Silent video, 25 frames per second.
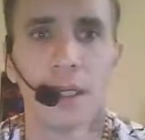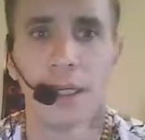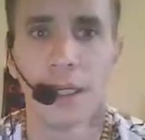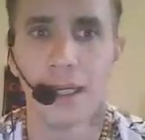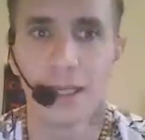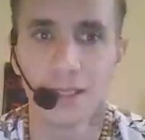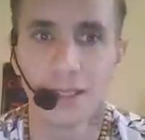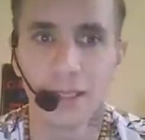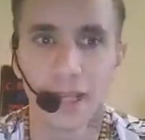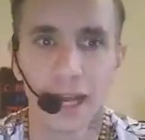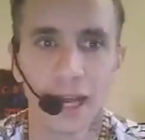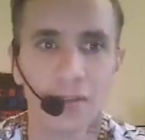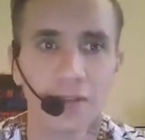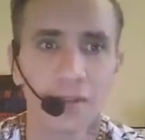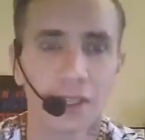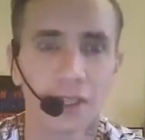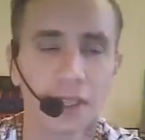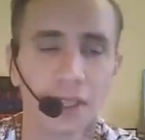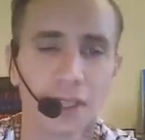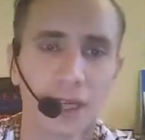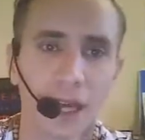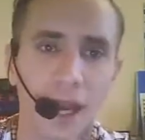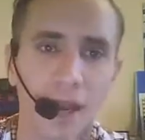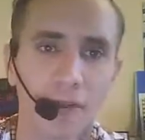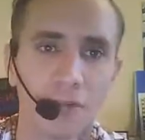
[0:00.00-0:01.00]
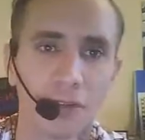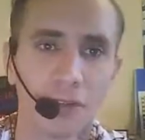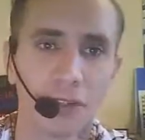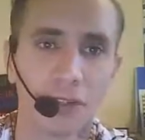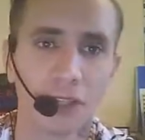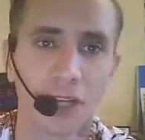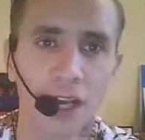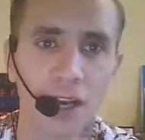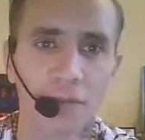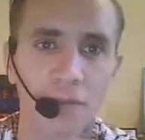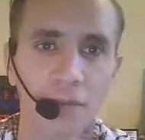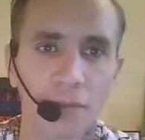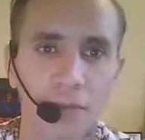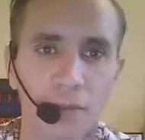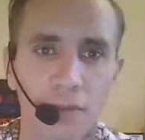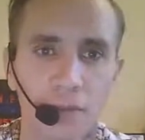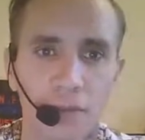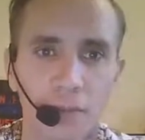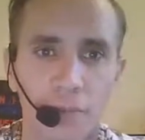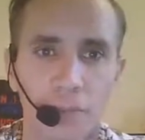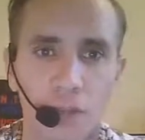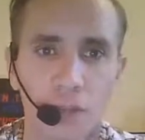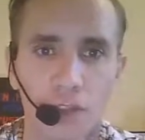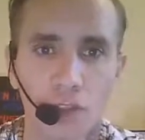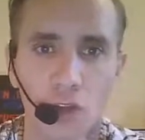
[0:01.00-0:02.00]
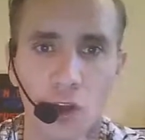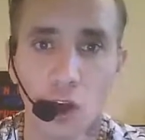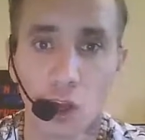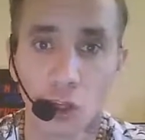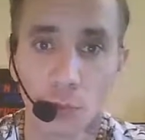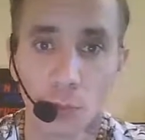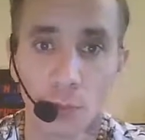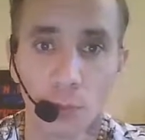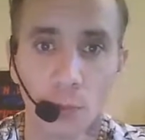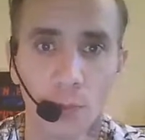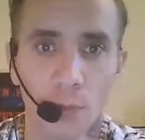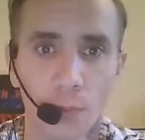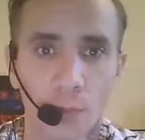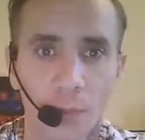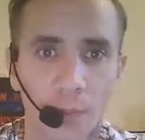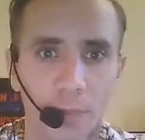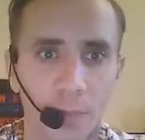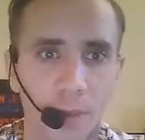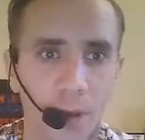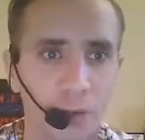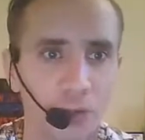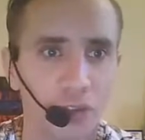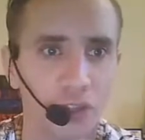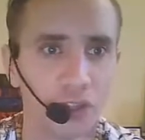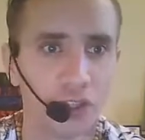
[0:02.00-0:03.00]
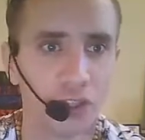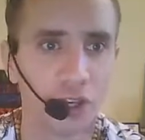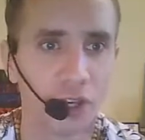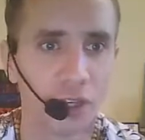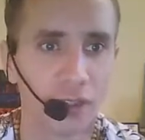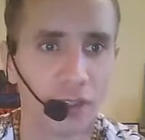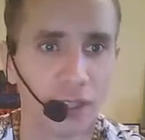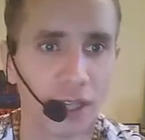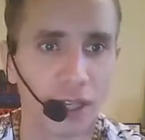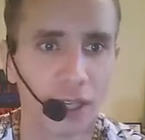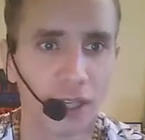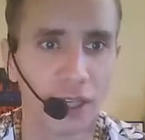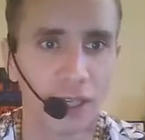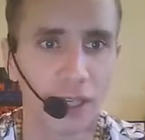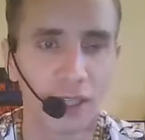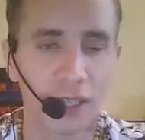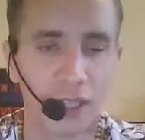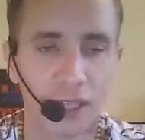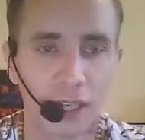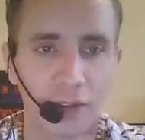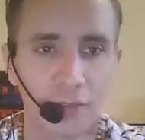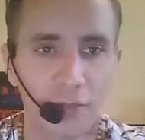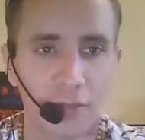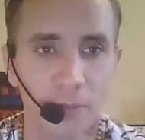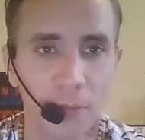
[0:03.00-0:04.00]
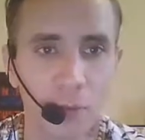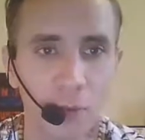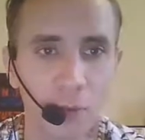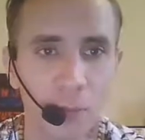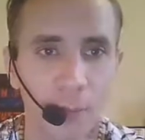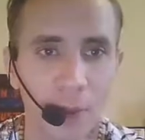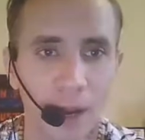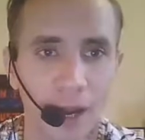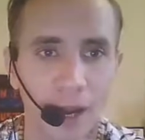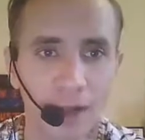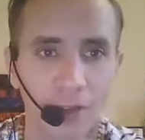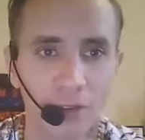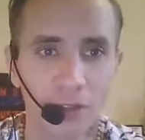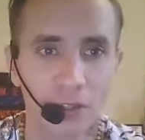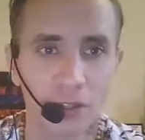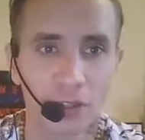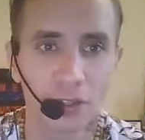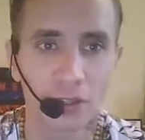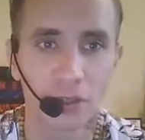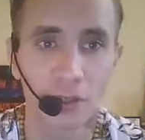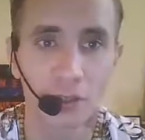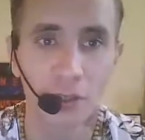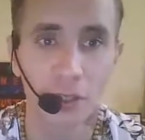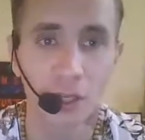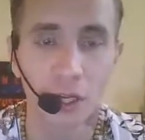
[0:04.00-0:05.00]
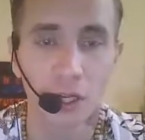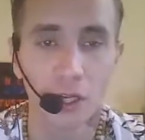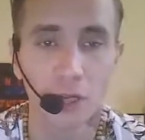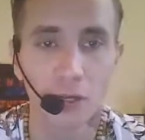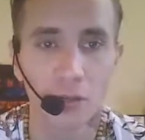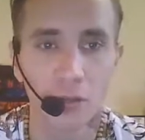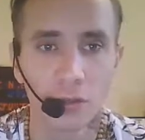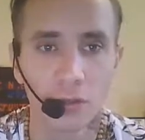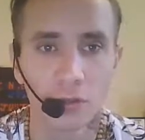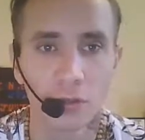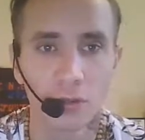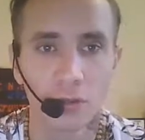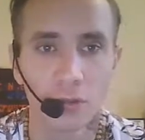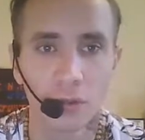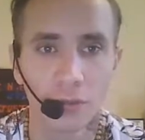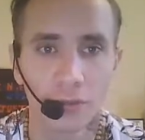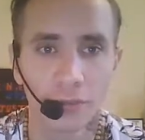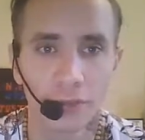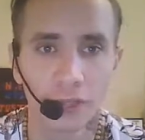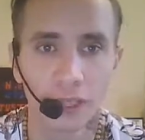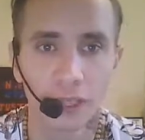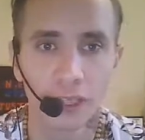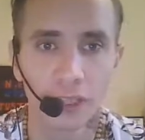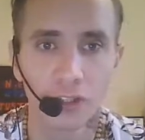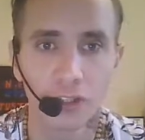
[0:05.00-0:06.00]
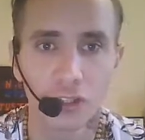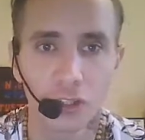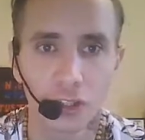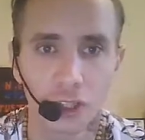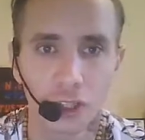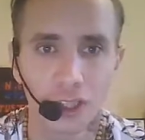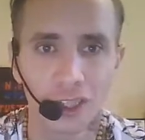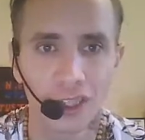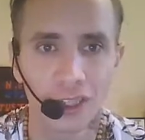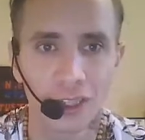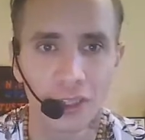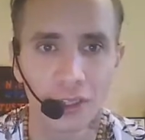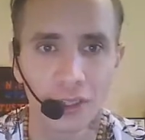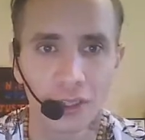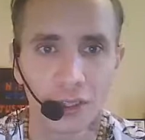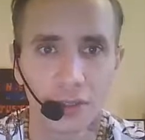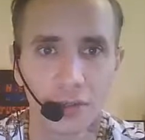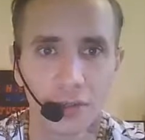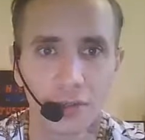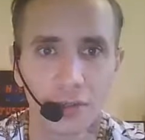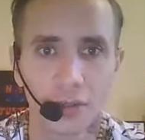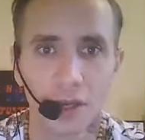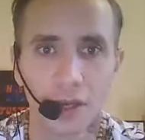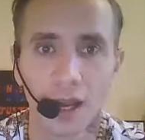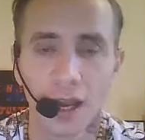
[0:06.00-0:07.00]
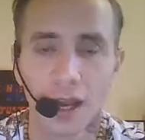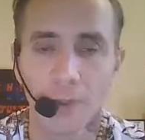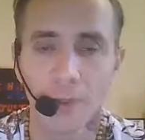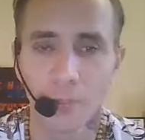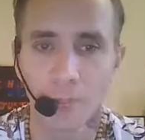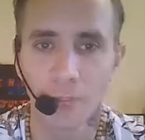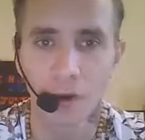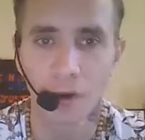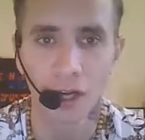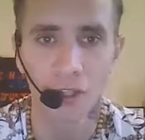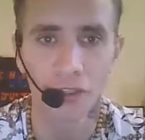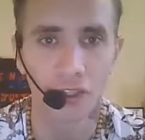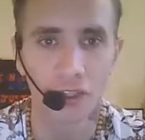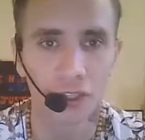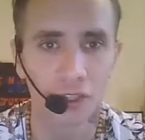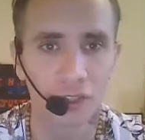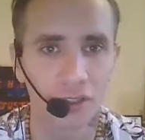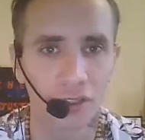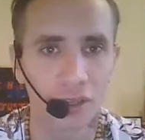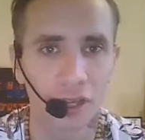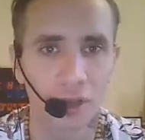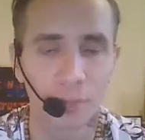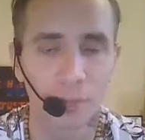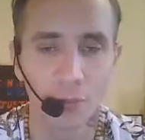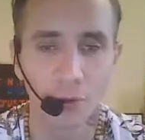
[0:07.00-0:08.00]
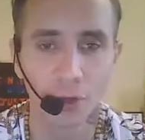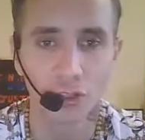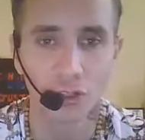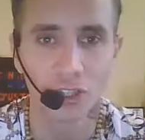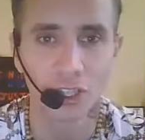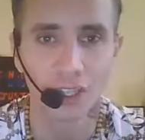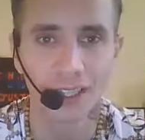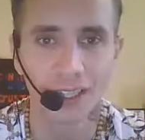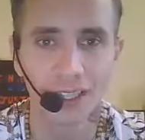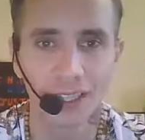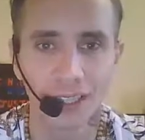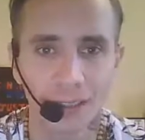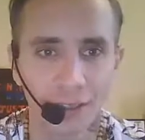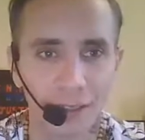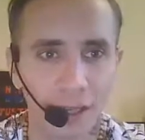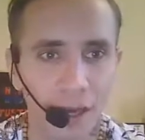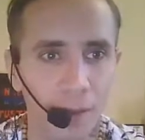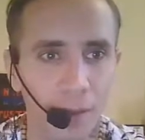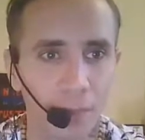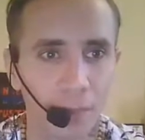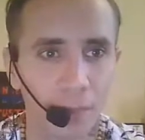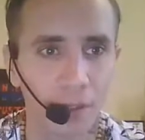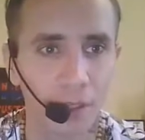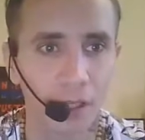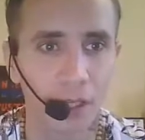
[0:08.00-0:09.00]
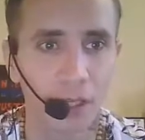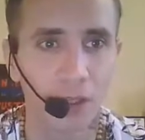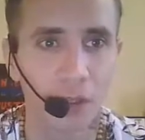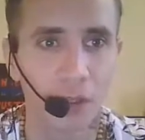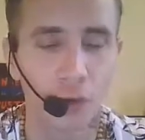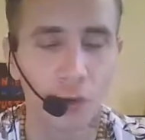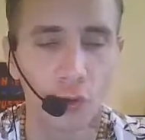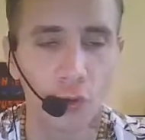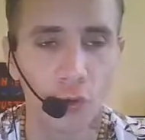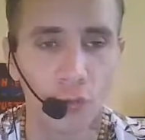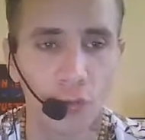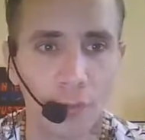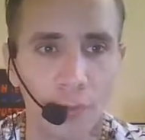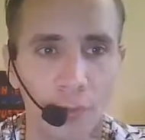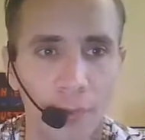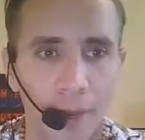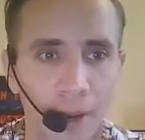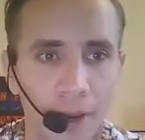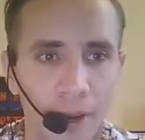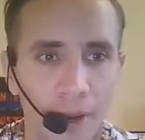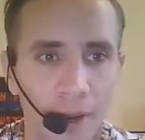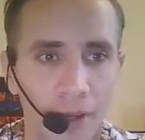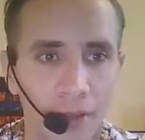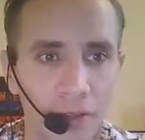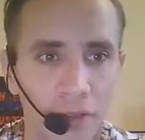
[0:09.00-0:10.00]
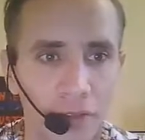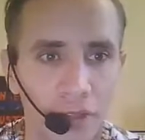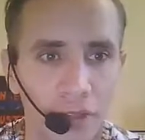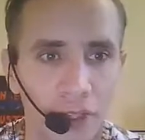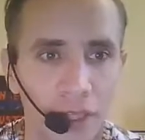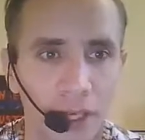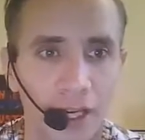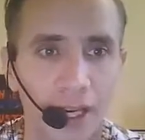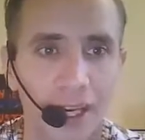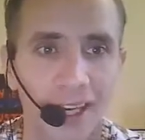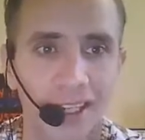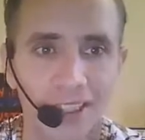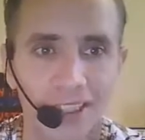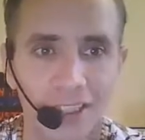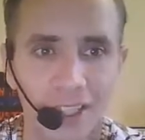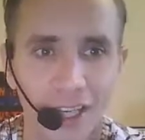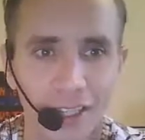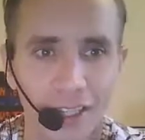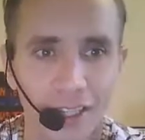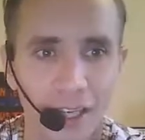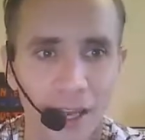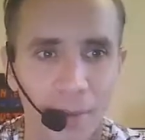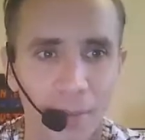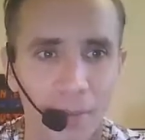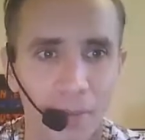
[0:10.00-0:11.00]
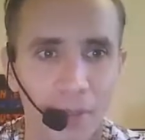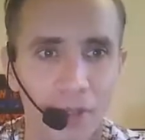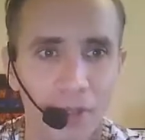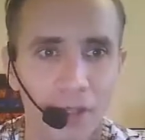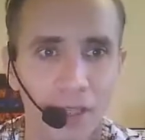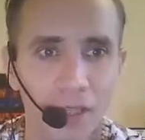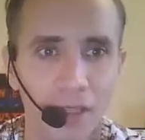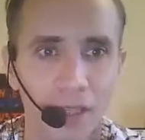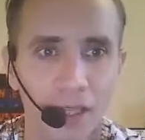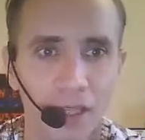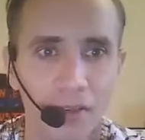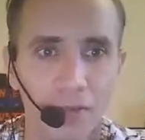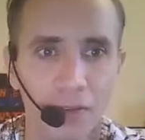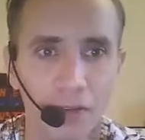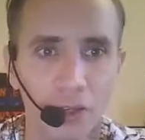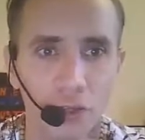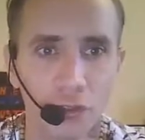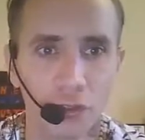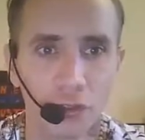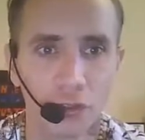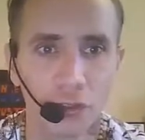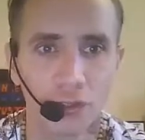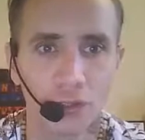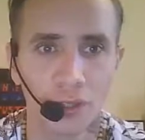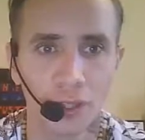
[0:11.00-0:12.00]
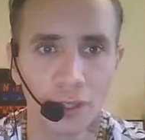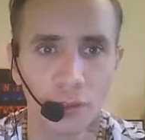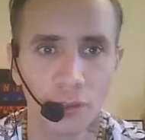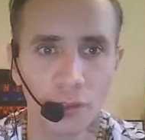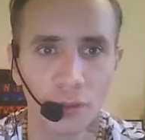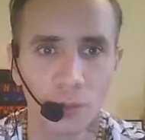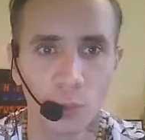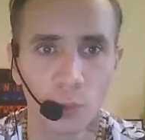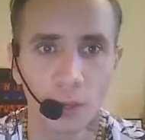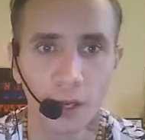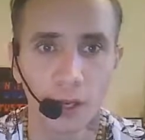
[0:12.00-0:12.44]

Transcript: in David Cameron's government, Mr Osborne promoted the idea in giving more power to Northern English cities, a project he dubbed the Northern Powerhouse. He set up the devolution deals